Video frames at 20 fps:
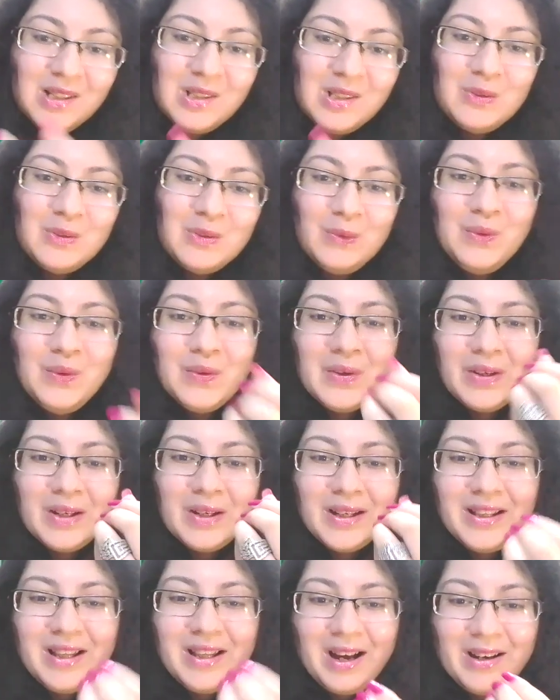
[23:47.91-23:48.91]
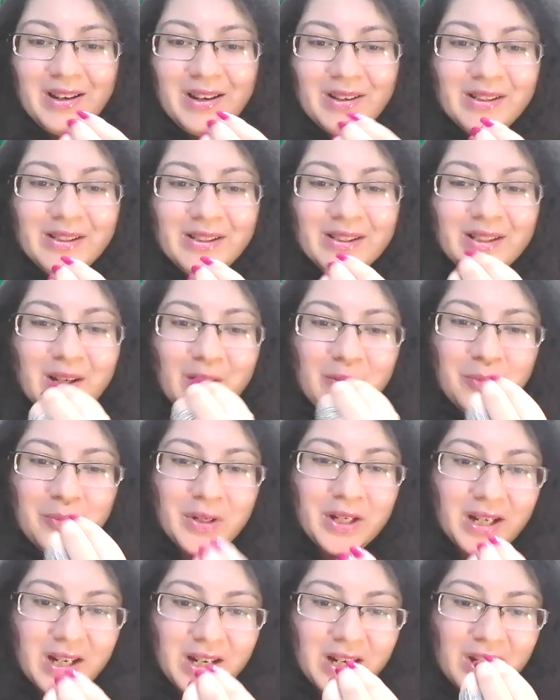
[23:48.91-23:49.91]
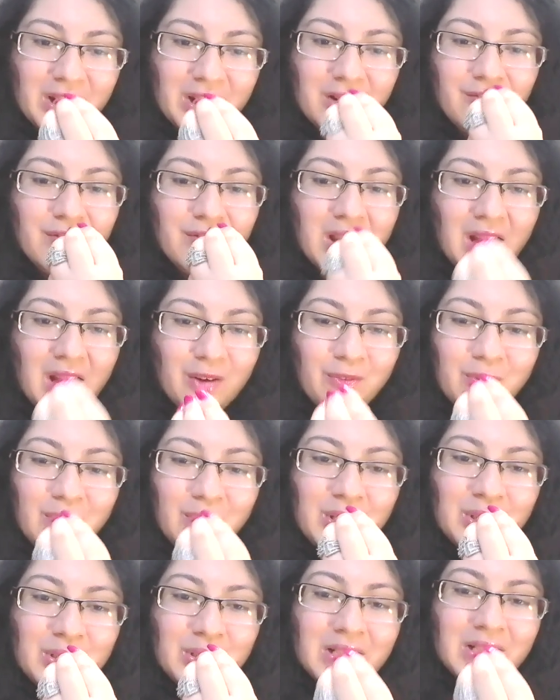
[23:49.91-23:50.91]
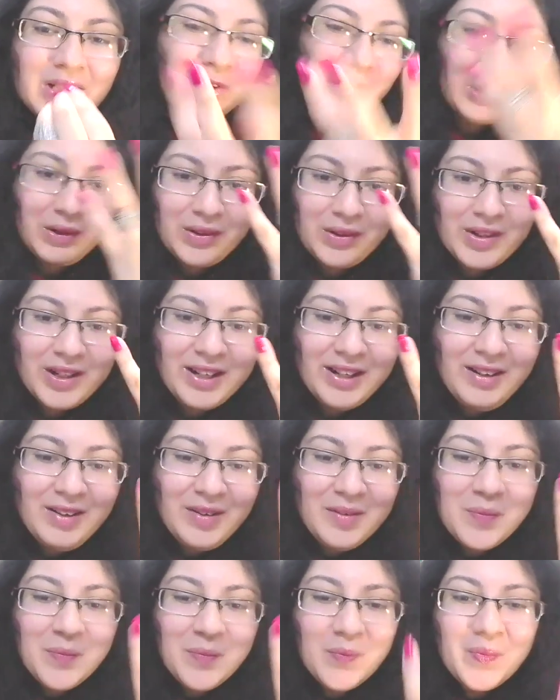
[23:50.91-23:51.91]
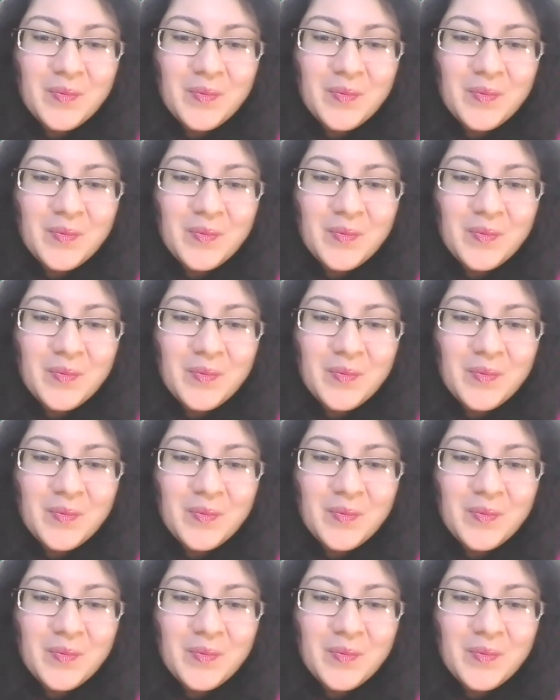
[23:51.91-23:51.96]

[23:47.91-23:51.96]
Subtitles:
So that is communicative language teaching. Clear?